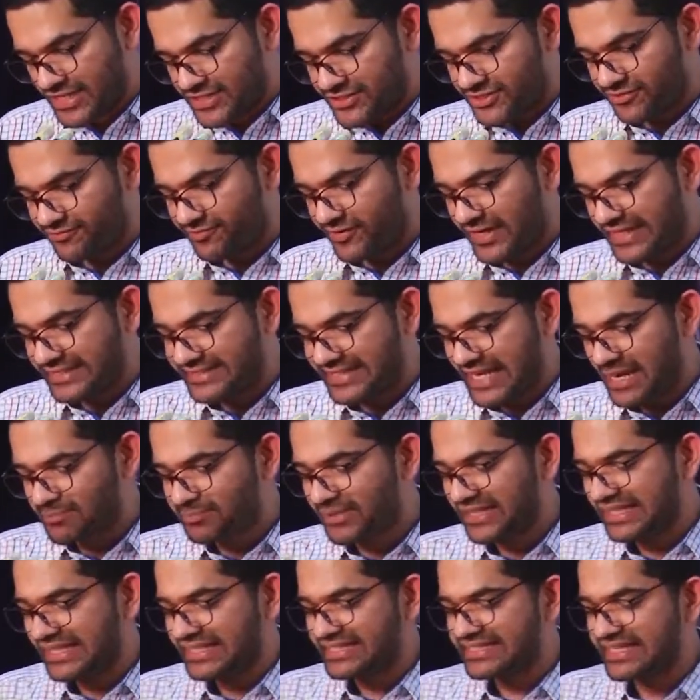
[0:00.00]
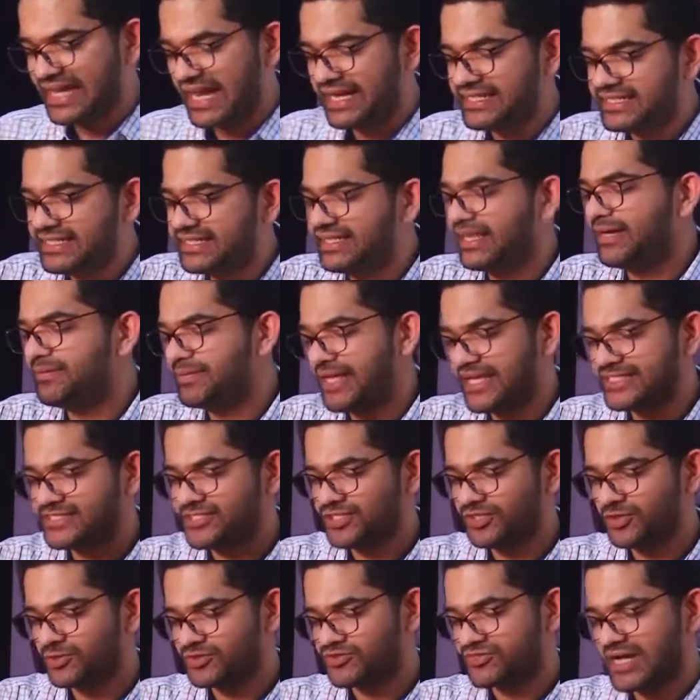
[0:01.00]
So for example, as
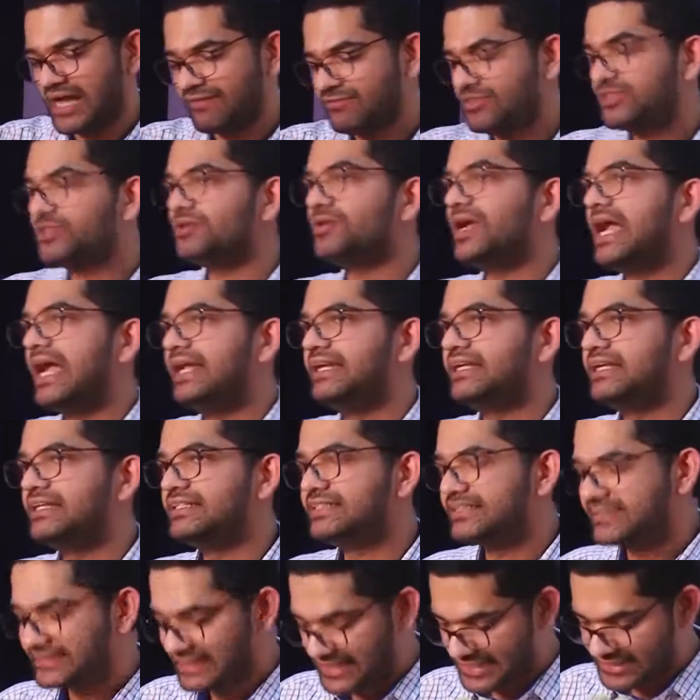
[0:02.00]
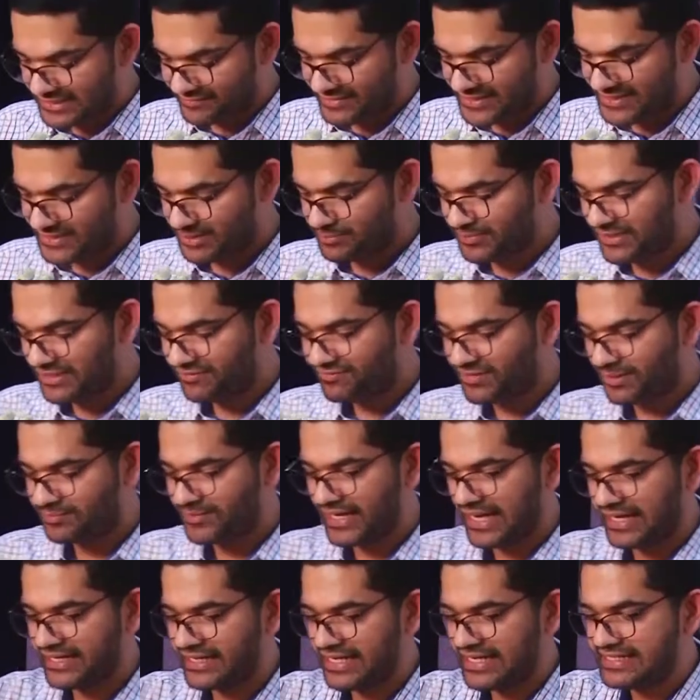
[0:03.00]
you know, Travancore had a legislative assembly
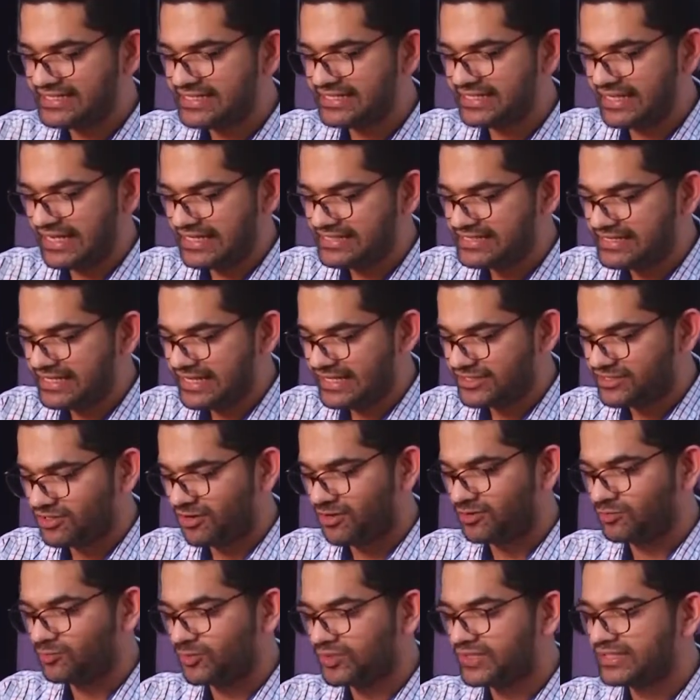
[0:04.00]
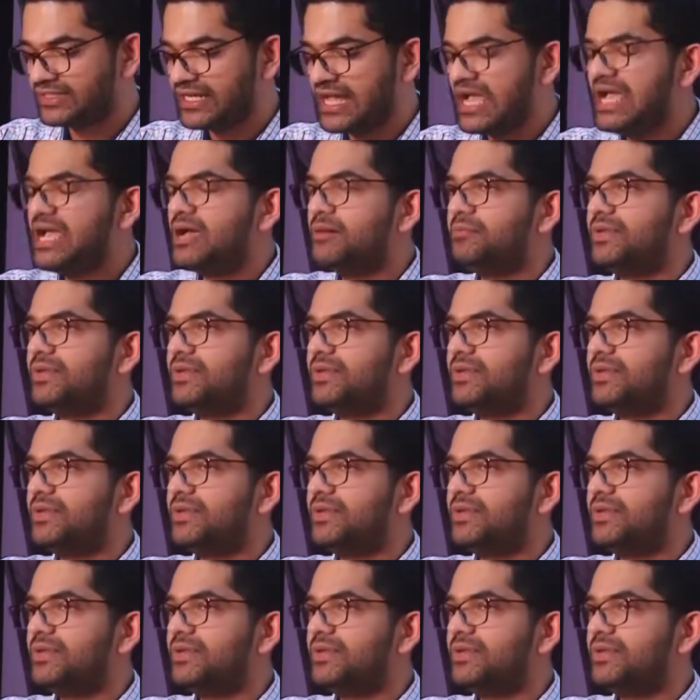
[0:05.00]
from 1888 onward,